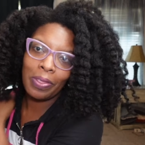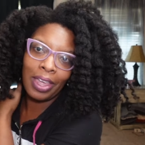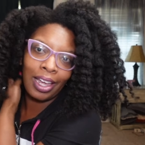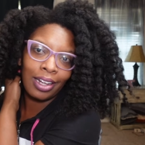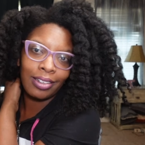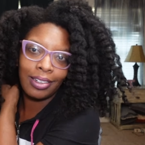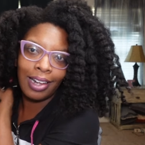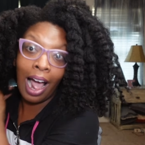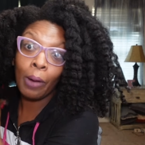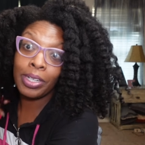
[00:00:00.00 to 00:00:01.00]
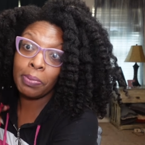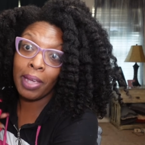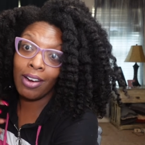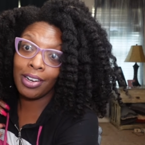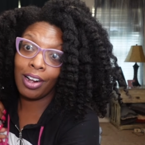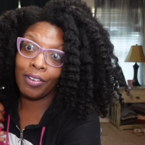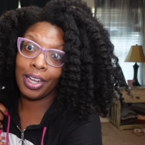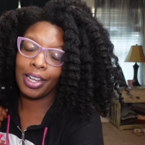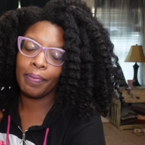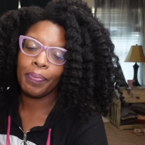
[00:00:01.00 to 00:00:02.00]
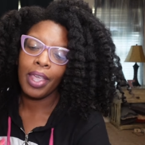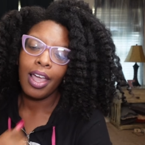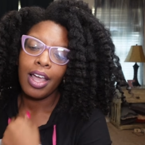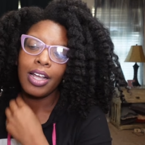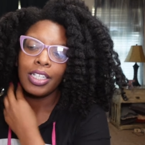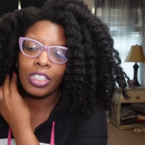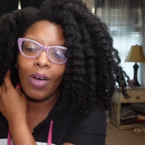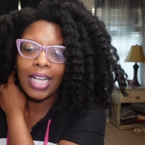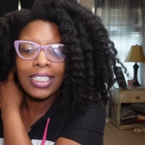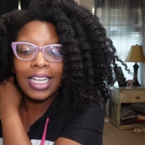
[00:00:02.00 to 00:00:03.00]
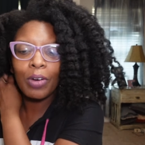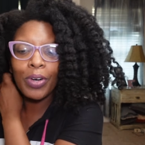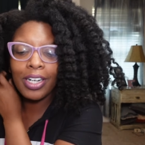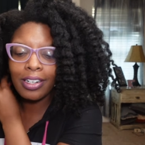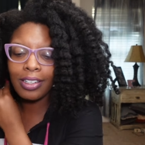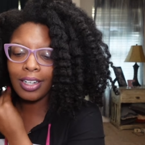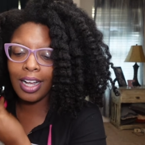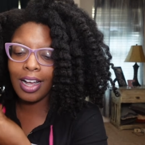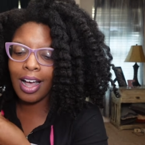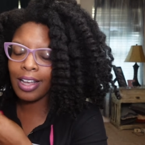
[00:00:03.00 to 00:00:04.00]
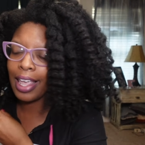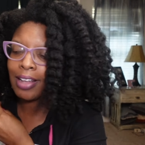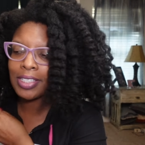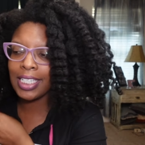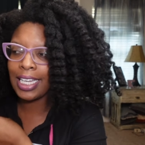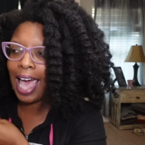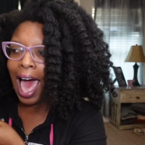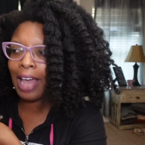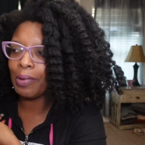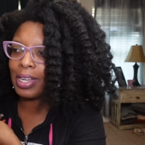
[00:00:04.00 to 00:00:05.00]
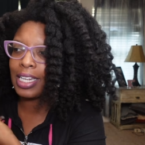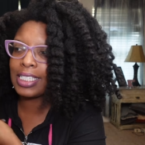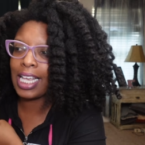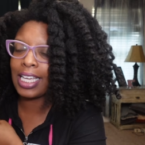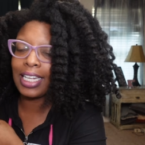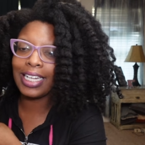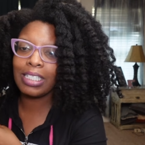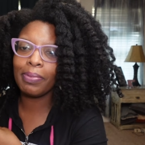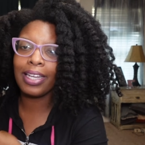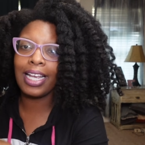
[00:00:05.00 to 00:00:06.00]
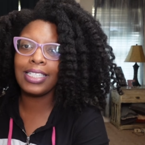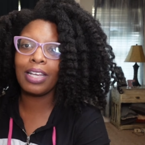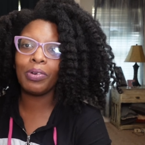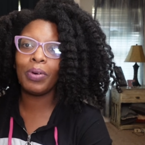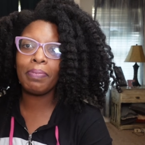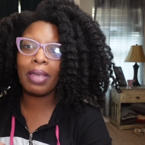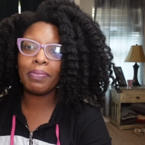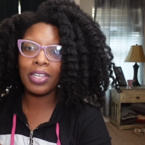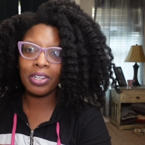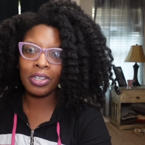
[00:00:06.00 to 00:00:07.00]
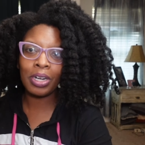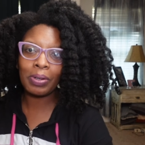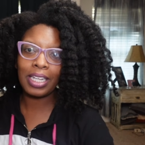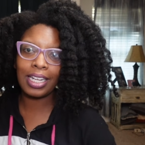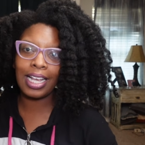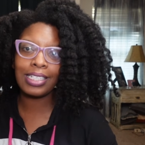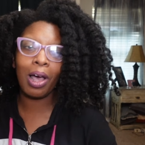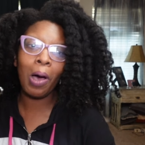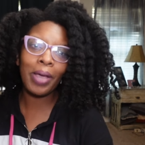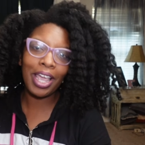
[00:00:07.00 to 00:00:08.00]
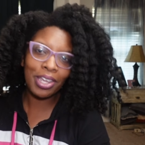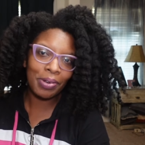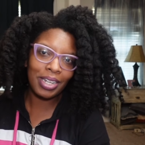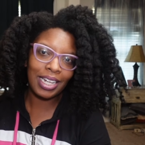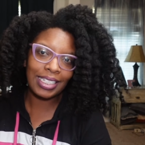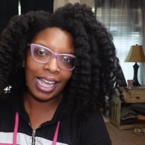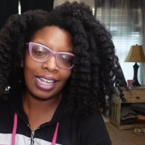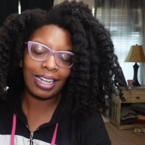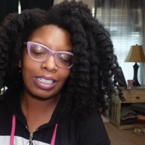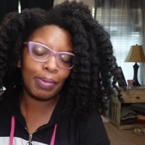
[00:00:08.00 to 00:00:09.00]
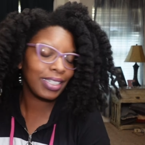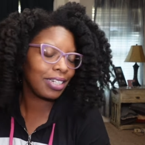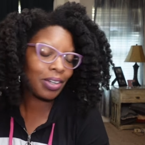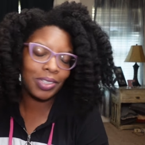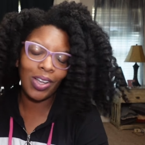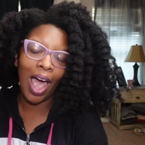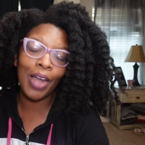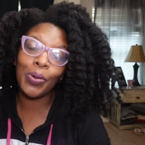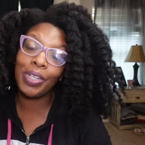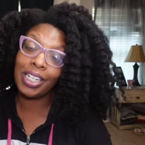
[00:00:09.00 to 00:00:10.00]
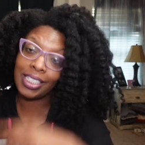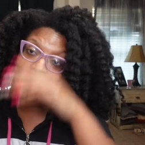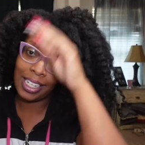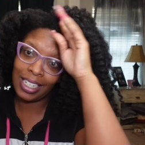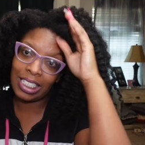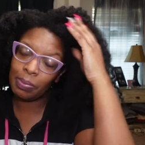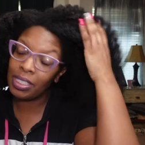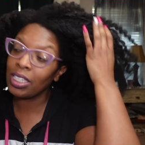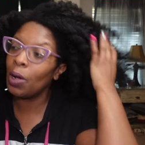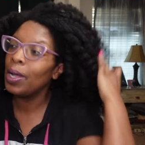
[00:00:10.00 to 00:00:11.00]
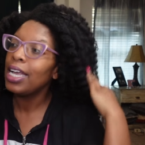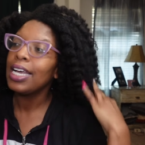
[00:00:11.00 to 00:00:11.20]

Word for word: that I was married already. So I said, well, Uncle LC, I don't need a second husband. He said, well, what, baby, you, you don't need a, he said, oh, okay, you don't need a second husband. I said, no, sir, I don't need a second husband. So